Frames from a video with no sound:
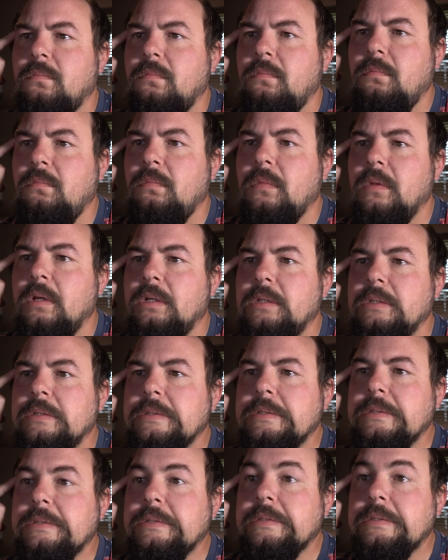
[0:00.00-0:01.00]

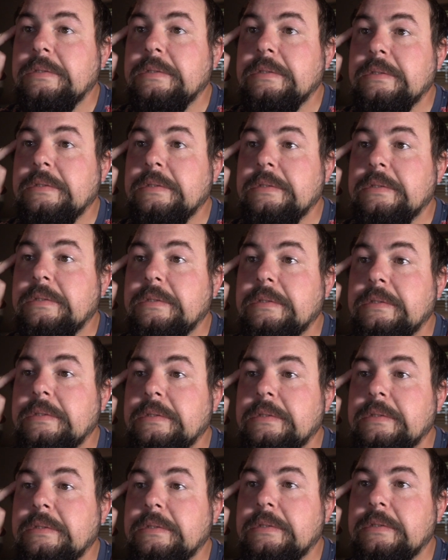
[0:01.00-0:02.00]

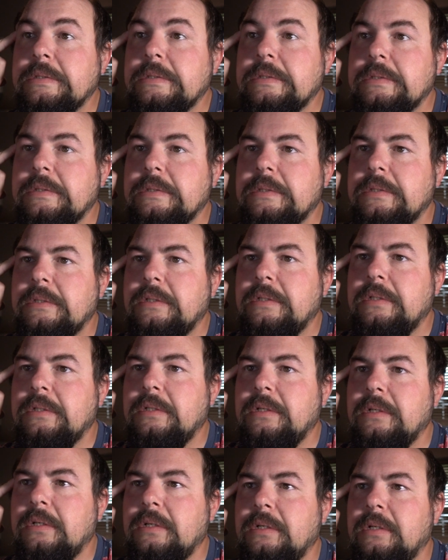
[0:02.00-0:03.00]
Nothing is said.